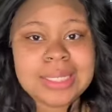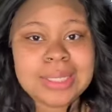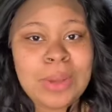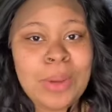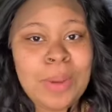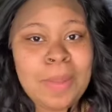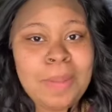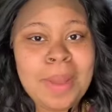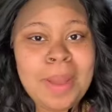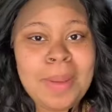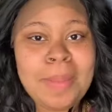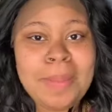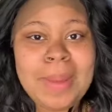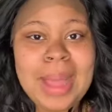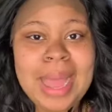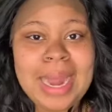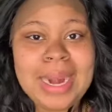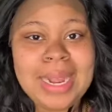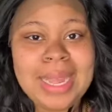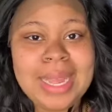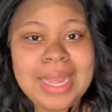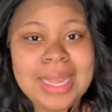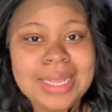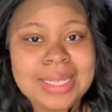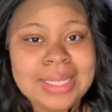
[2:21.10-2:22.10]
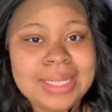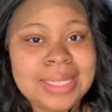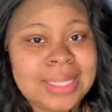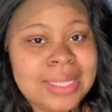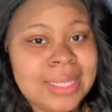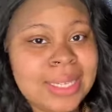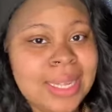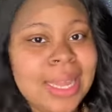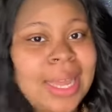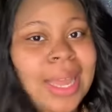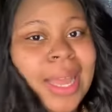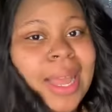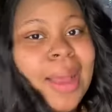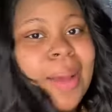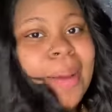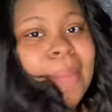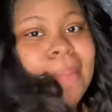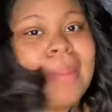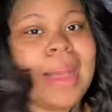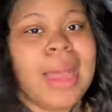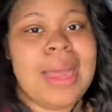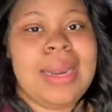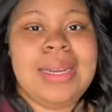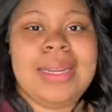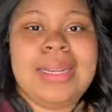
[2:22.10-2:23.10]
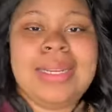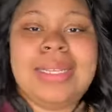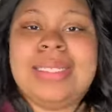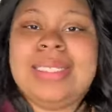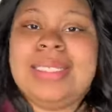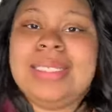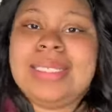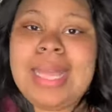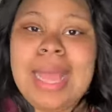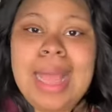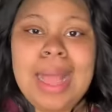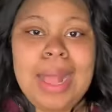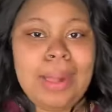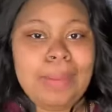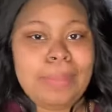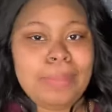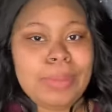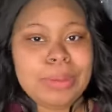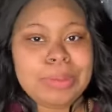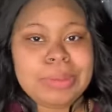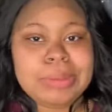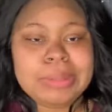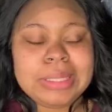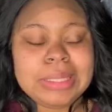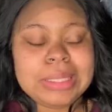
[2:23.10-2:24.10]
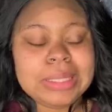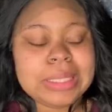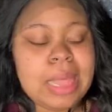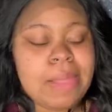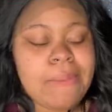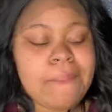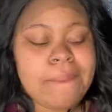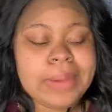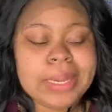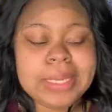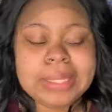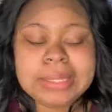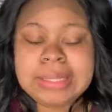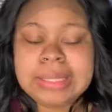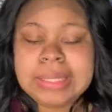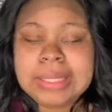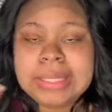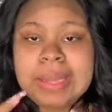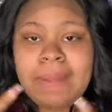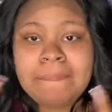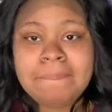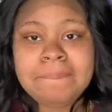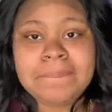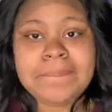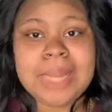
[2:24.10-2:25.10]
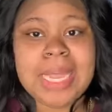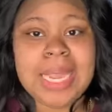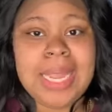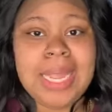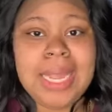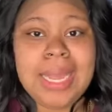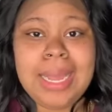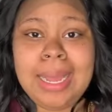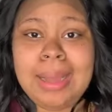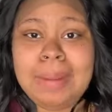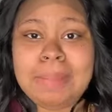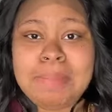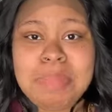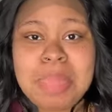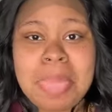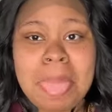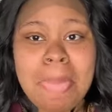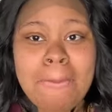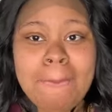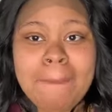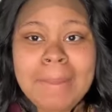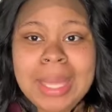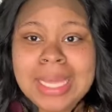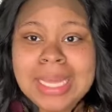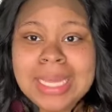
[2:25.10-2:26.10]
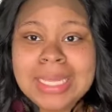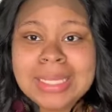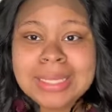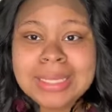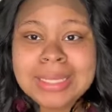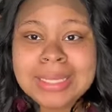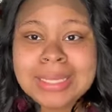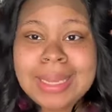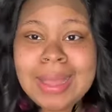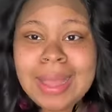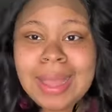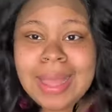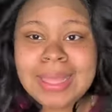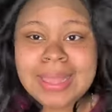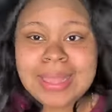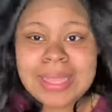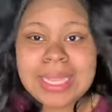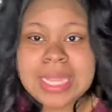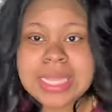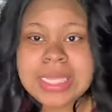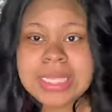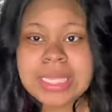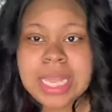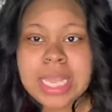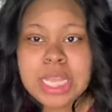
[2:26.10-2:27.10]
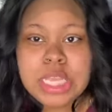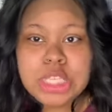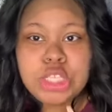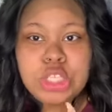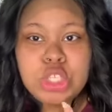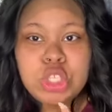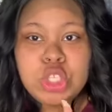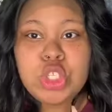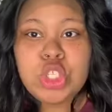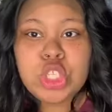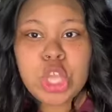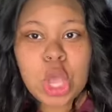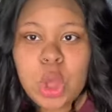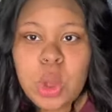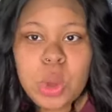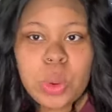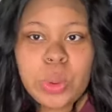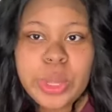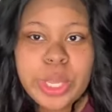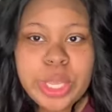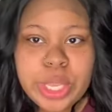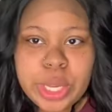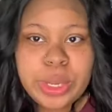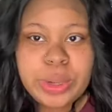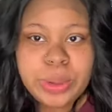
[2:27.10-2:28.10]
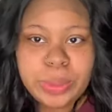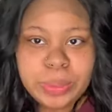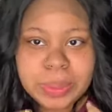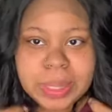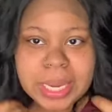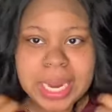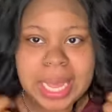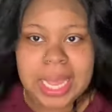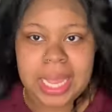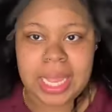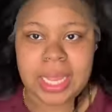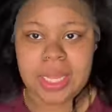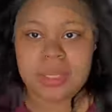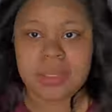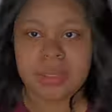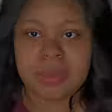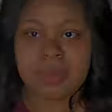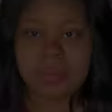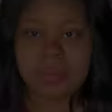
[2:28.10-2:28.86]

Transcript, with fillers: On my Monica, Monica style muse, fake gum. This is so cute. Like,